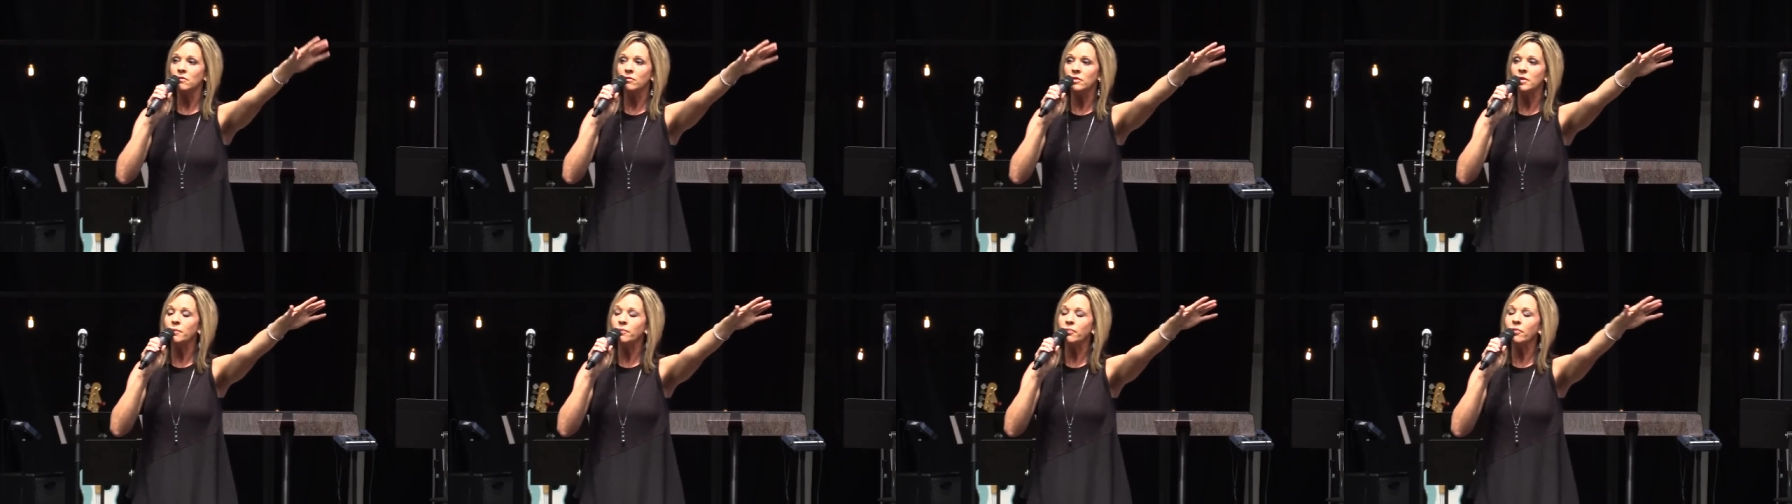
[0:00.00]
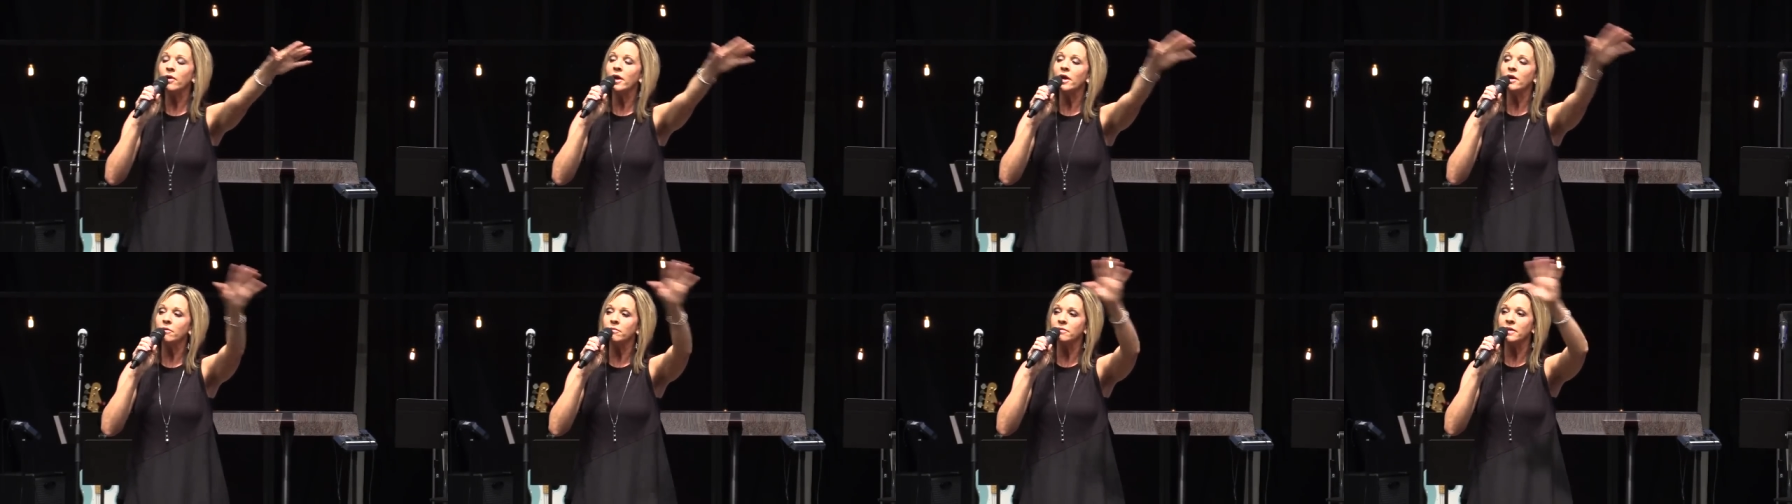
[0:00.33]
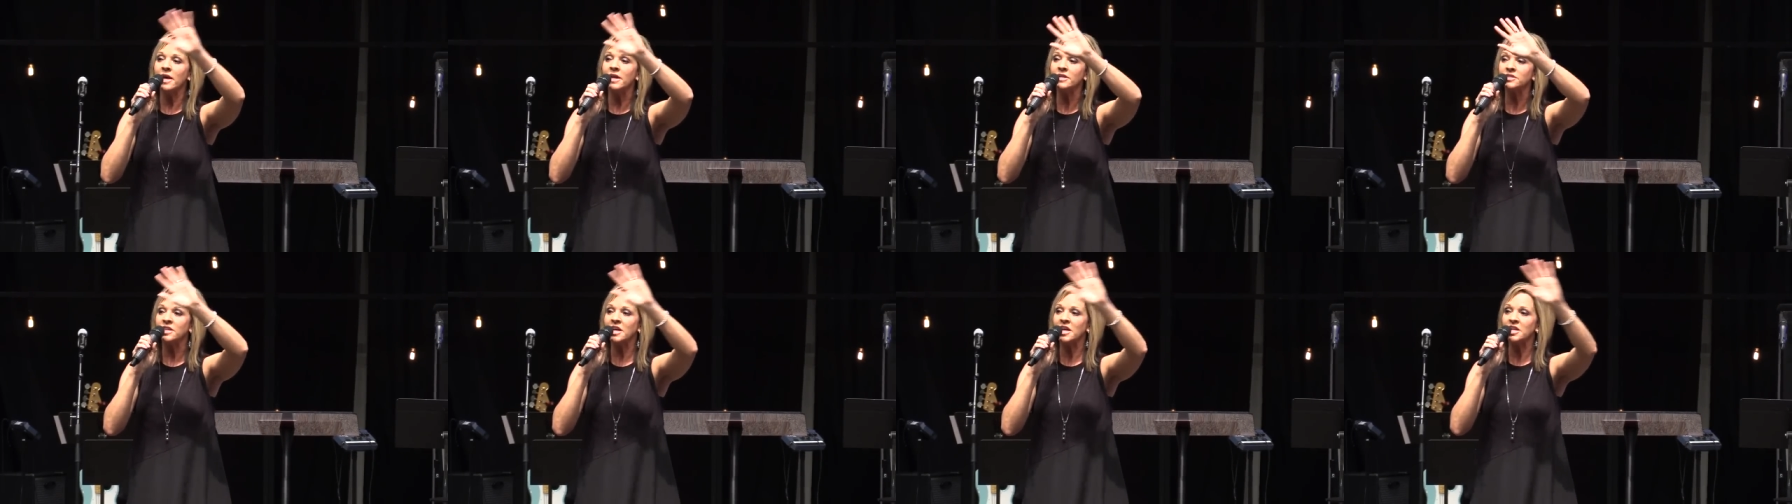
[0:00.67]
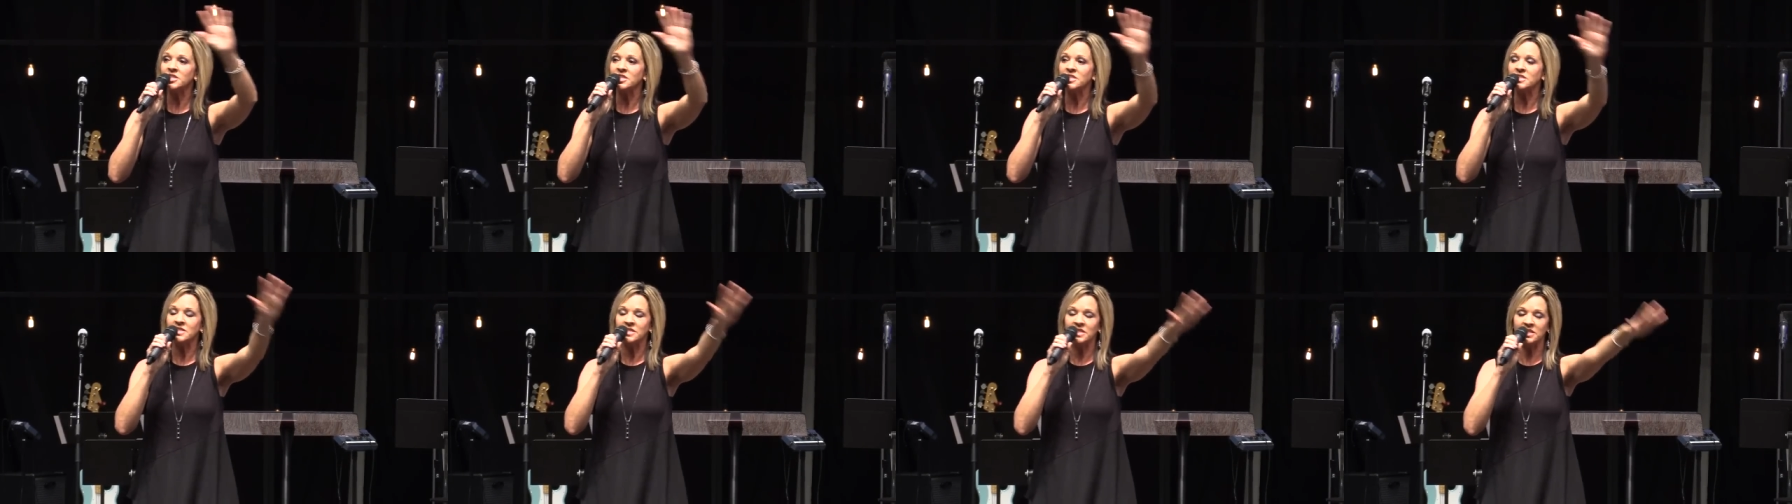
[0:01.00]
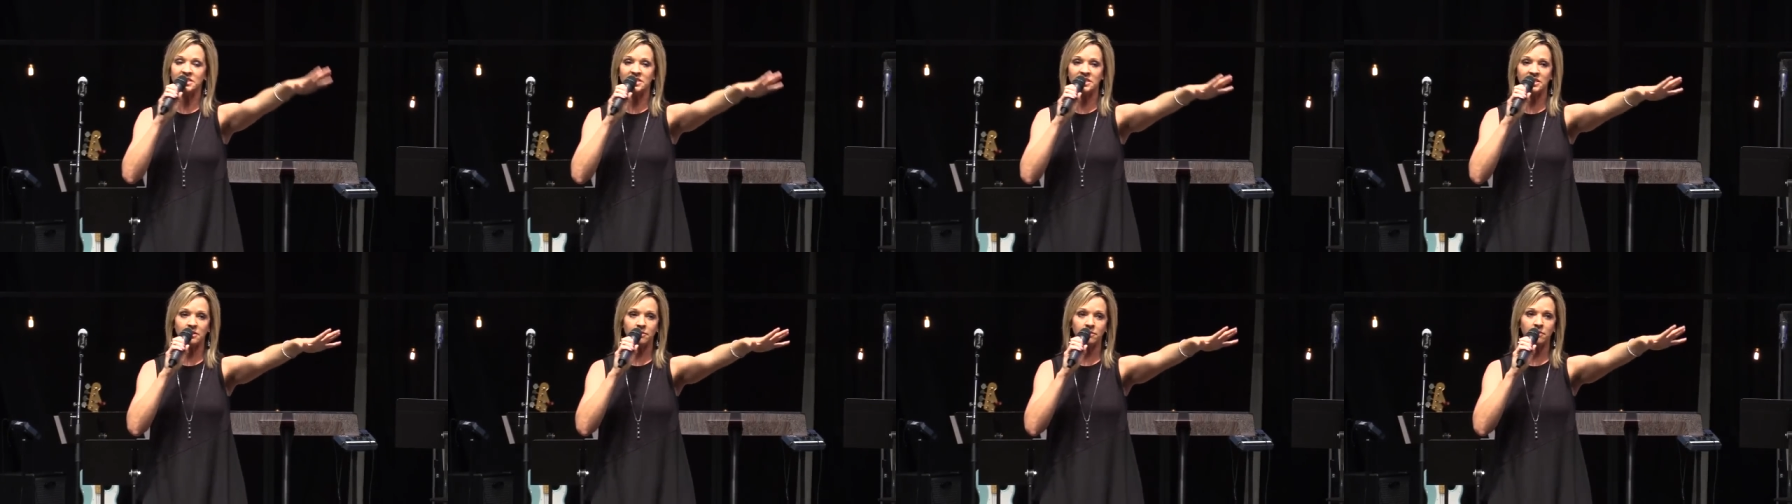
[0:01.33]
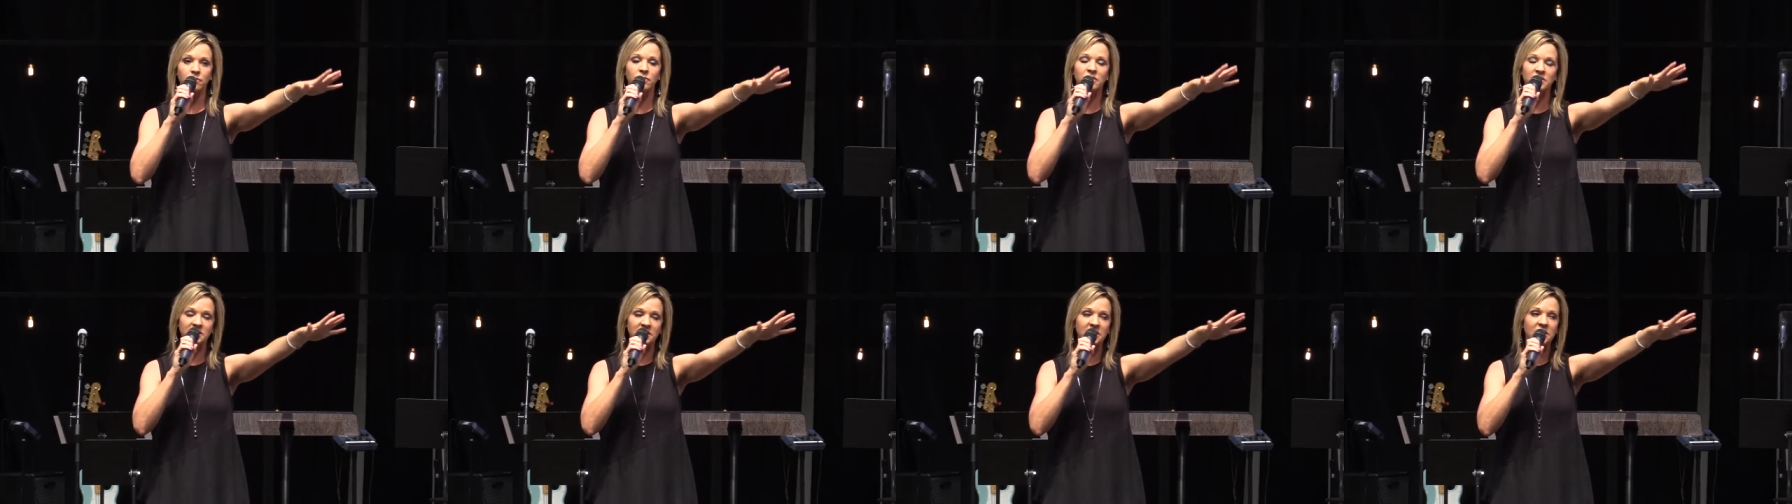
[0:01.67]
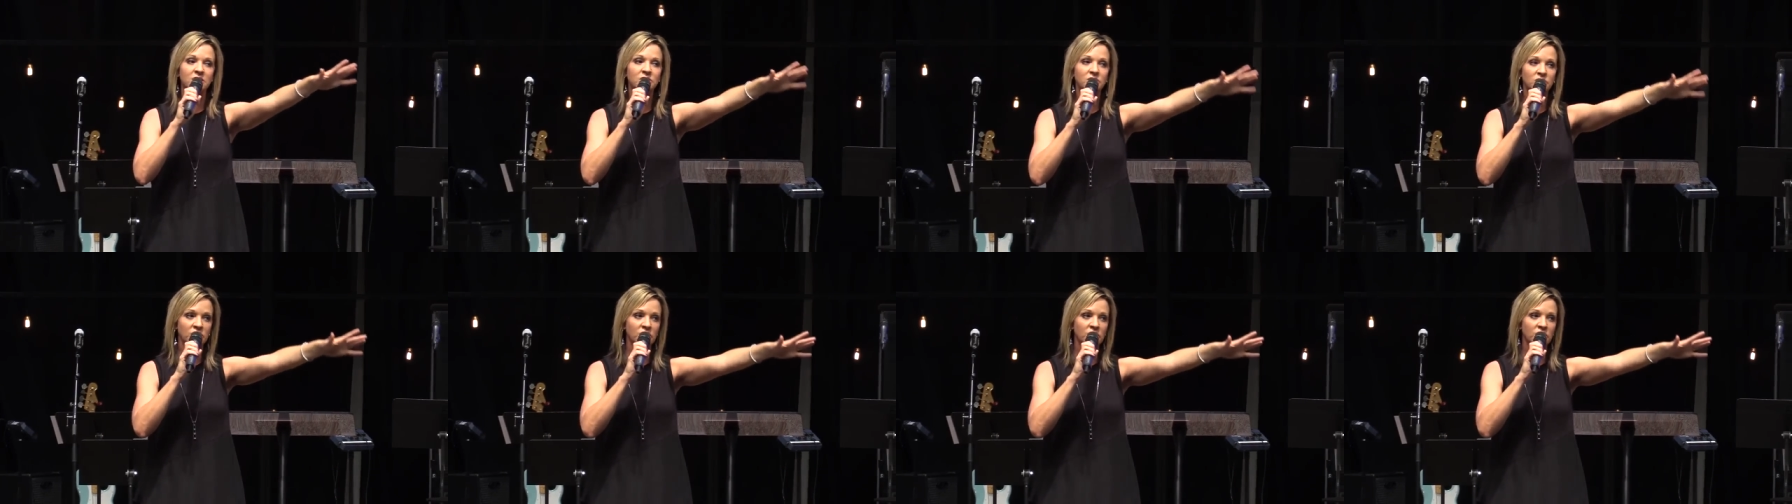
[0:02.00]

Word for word: we prayed over the education system. We still